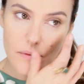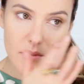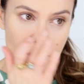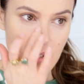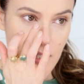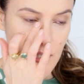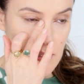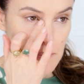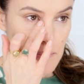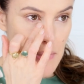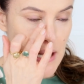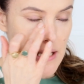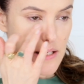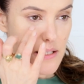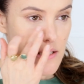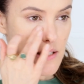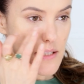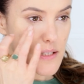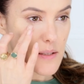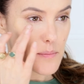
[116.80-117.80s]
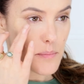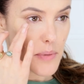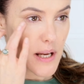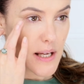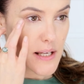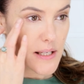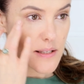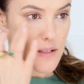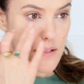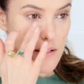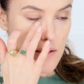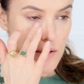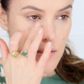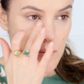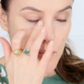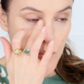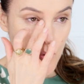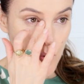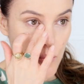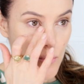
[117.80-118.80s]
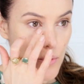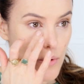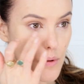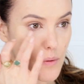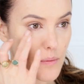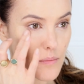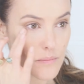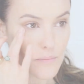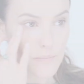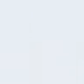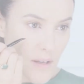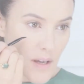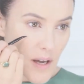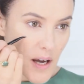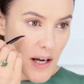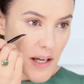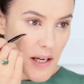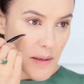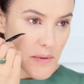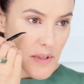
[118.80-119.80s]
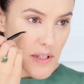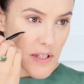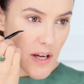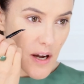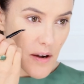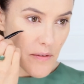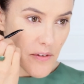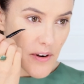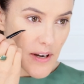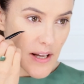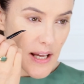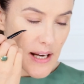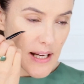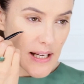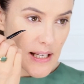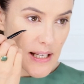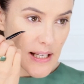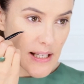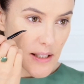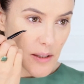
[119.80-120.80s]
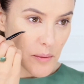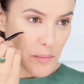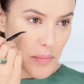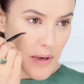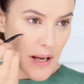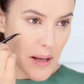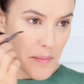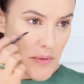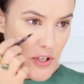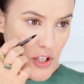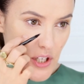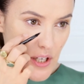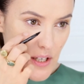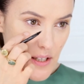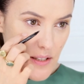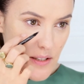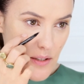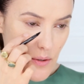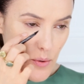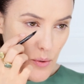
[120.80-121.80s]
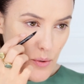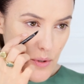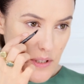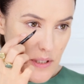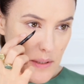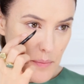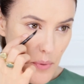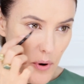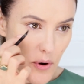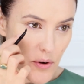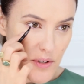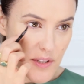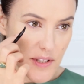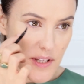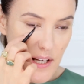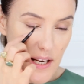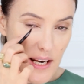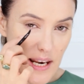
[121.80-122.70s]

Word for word: Just patted into place and smooth. And I'm just covering any little blemishes or spots that are